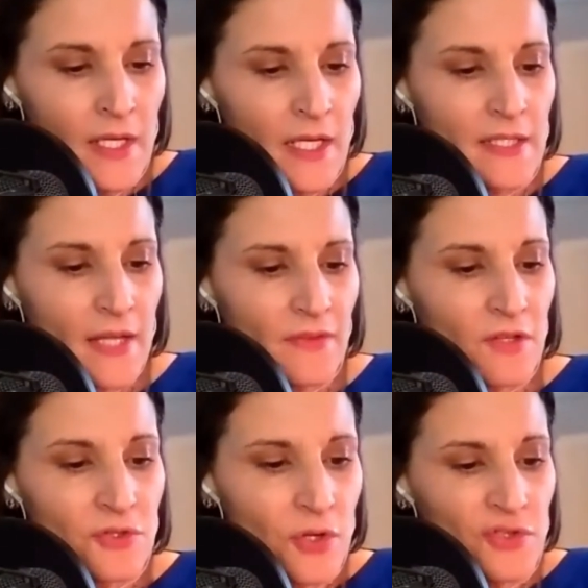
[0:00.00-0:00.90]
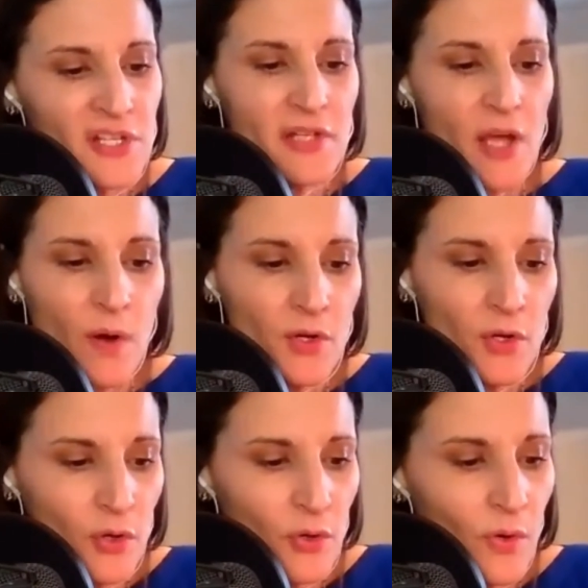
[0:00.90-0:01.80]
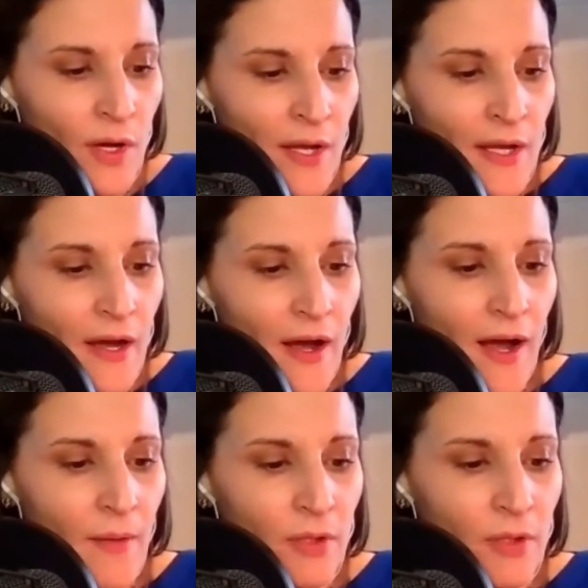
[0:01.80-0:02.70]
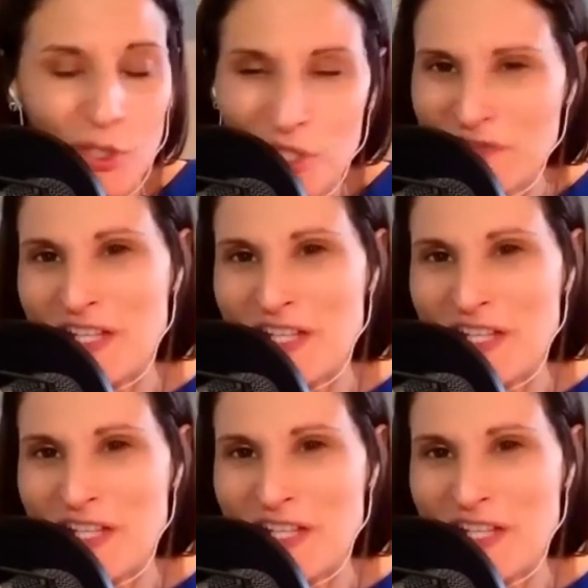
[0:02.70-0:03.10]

is that there's usually someone who looks for the